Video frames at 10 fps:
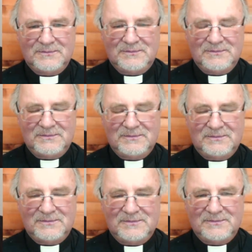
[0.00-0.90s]

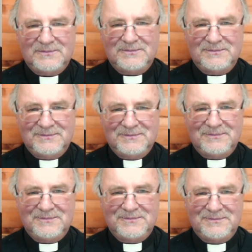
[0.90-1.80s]

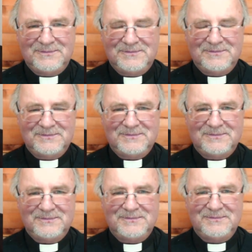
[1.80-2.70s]

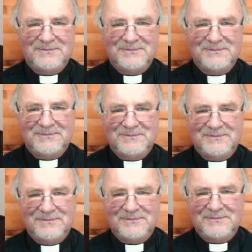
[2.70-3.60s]

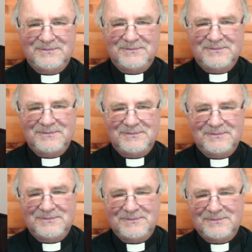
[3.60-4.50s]

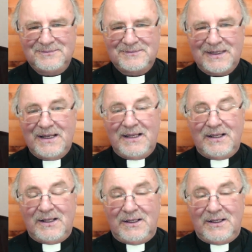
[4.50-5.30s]
No words are spoken by the person on screen.